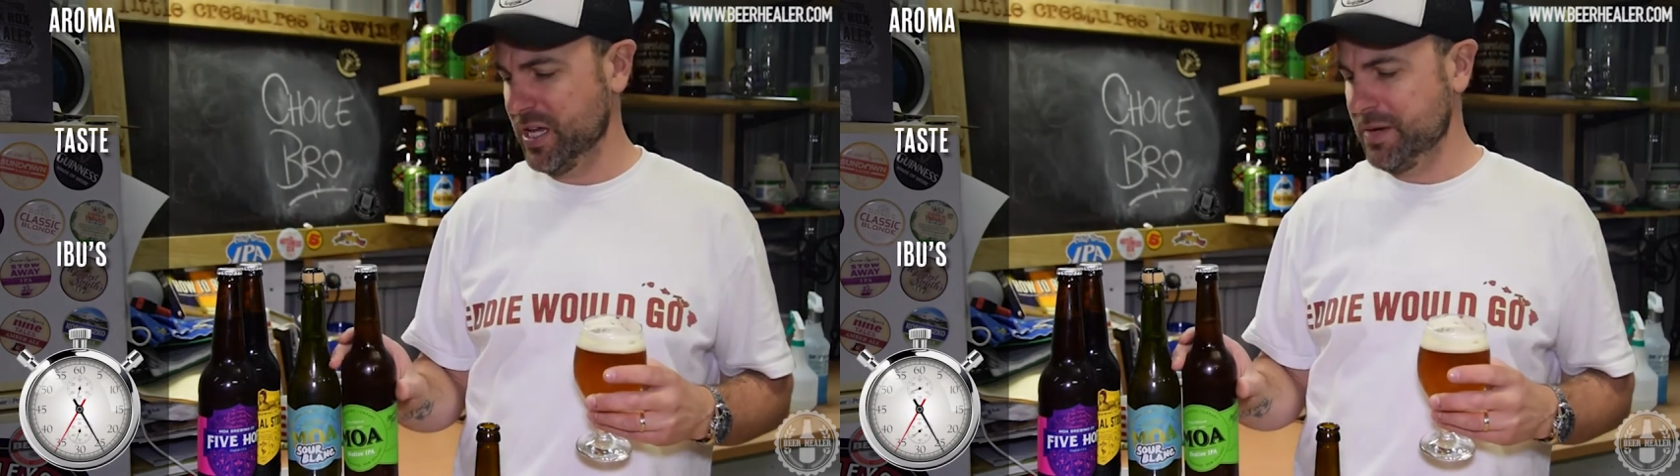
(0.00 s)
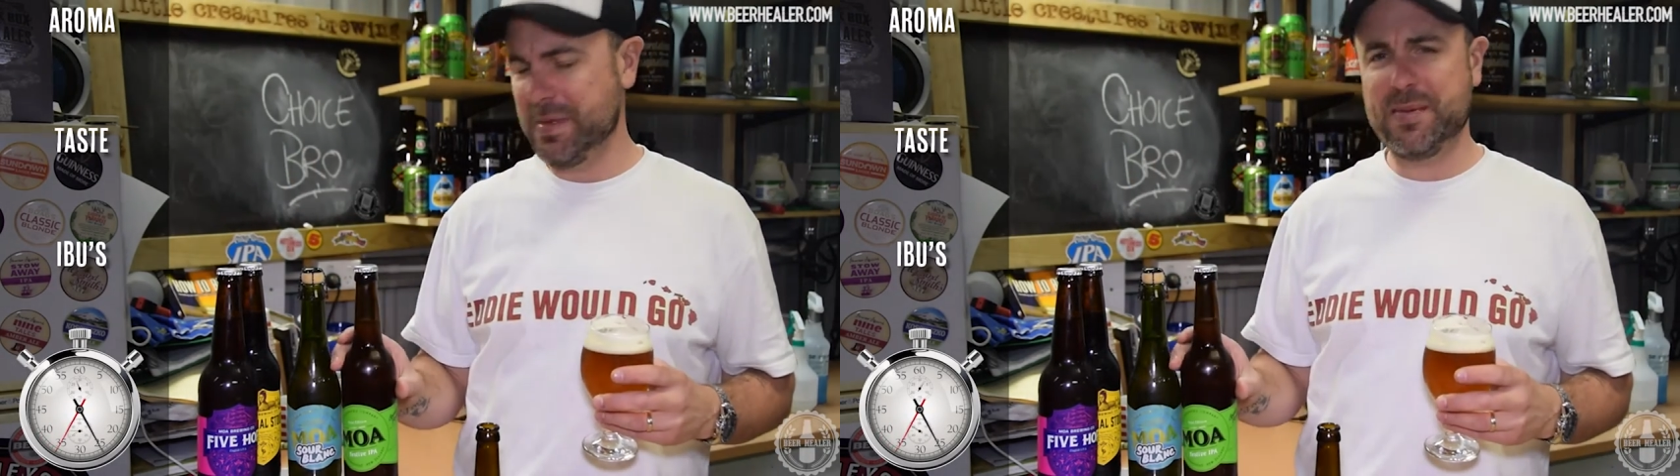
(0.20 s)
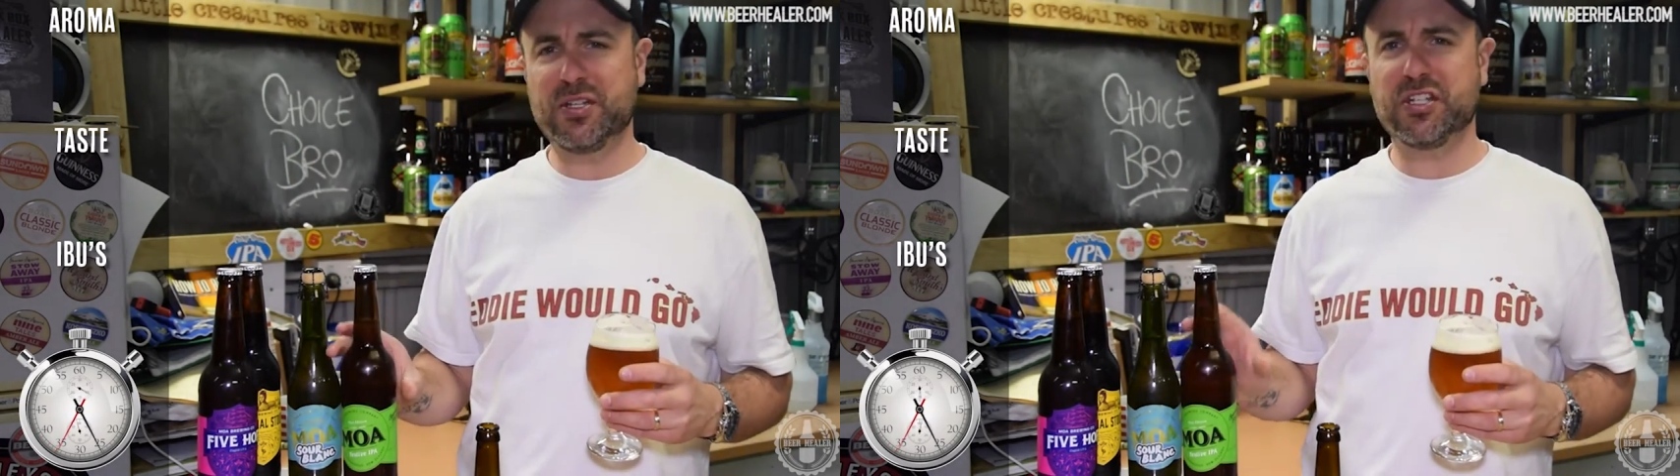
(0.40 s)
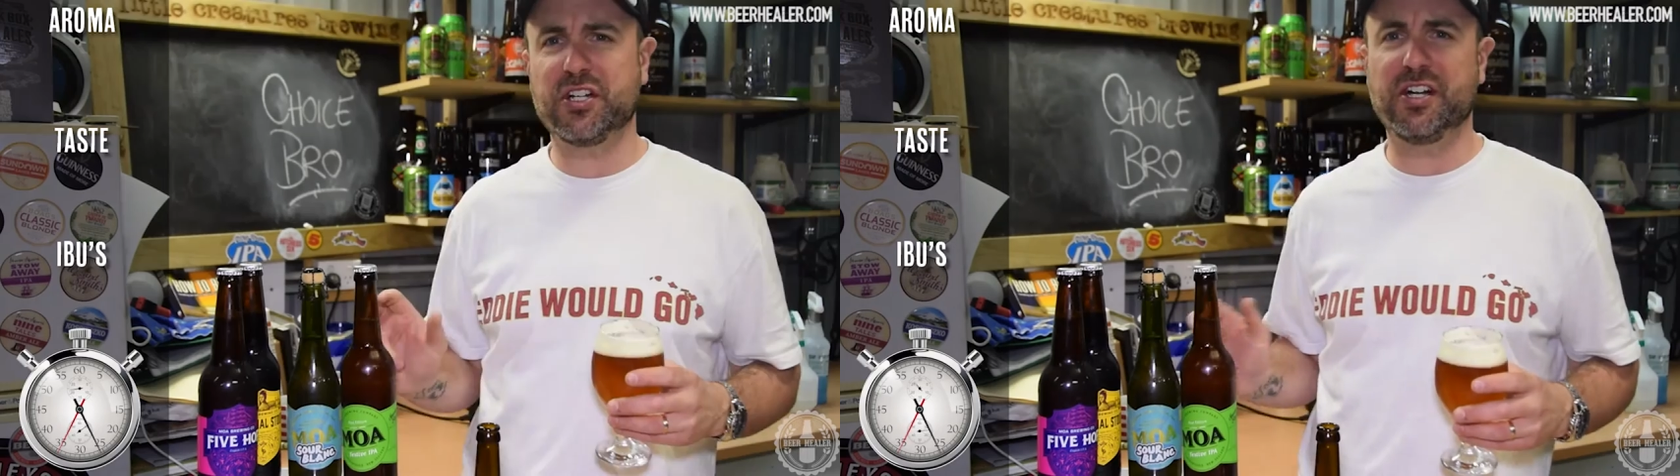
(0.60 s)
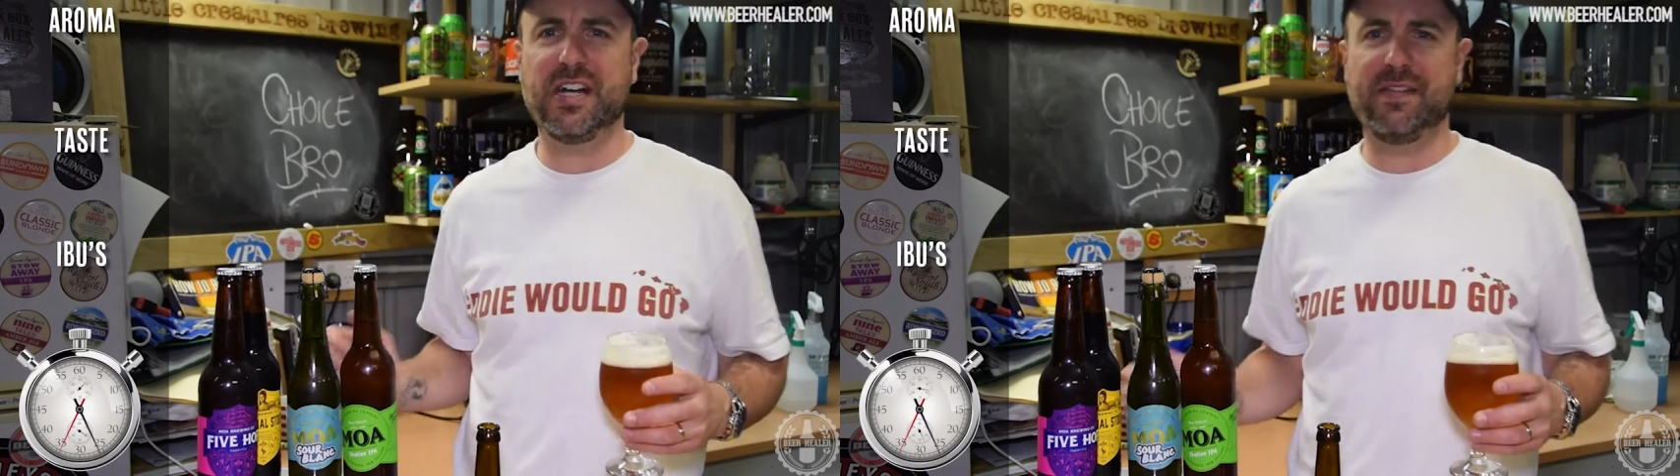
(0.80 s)
Maybe it's just I
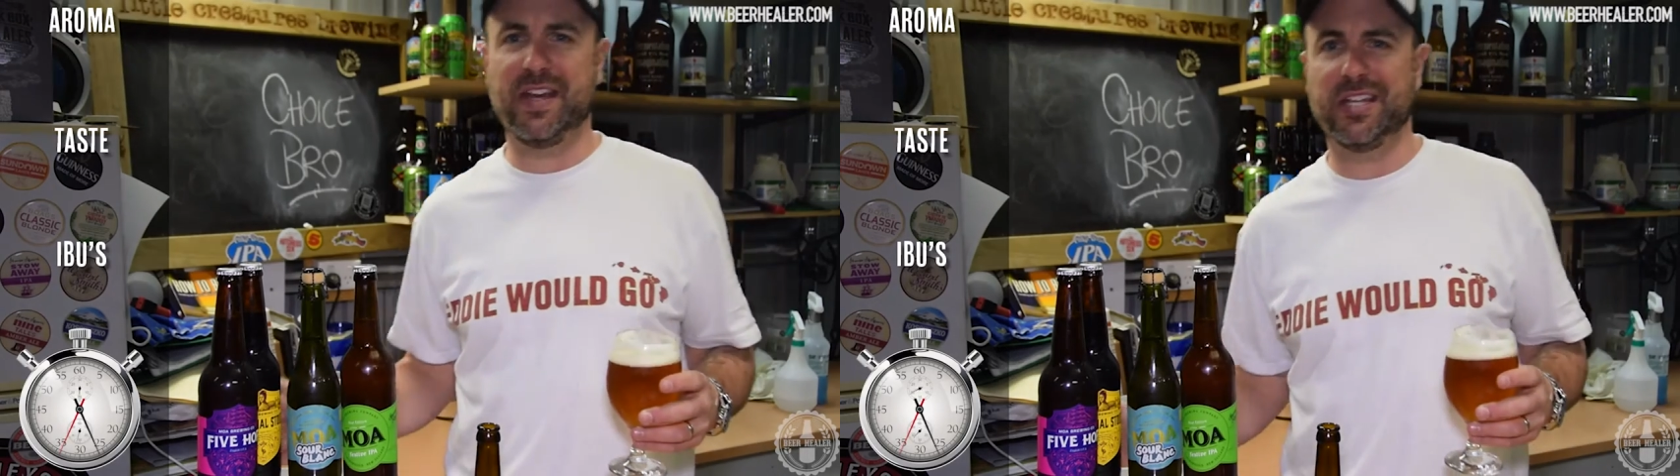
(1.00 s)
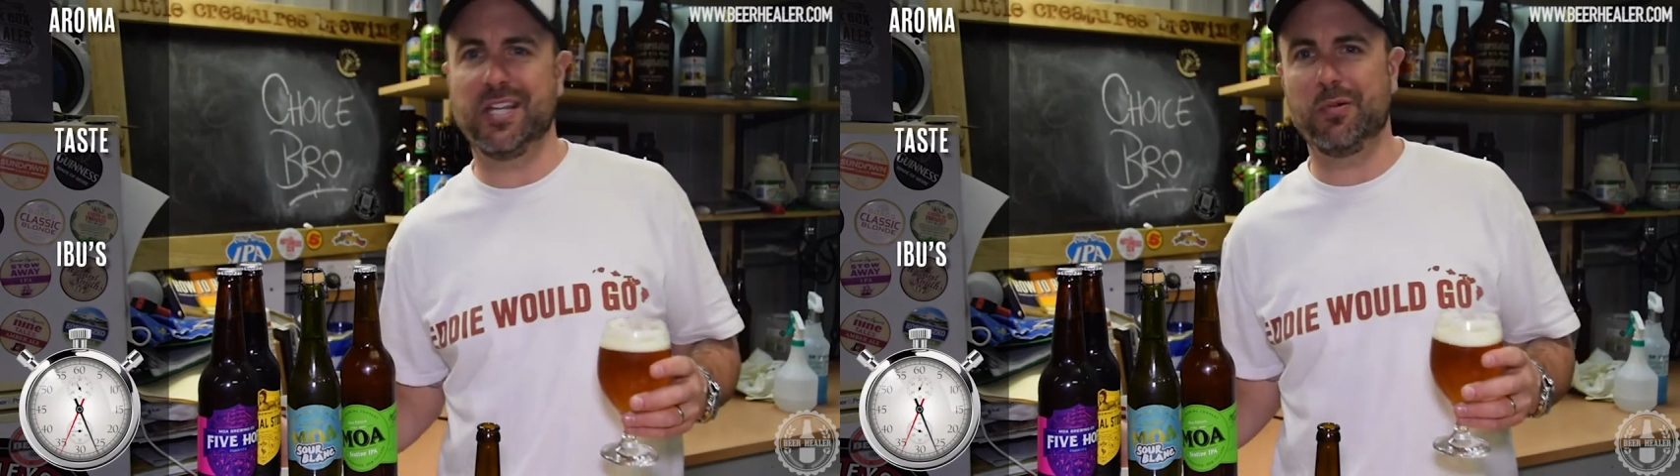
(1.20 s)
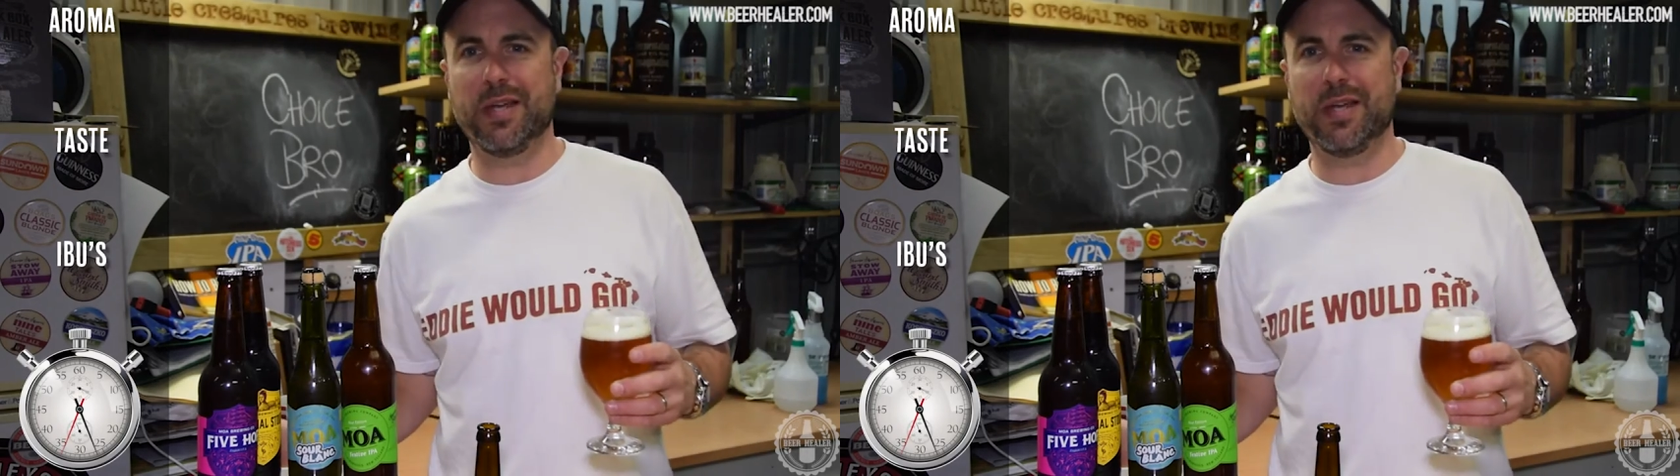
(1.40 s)
don't have that Kiwi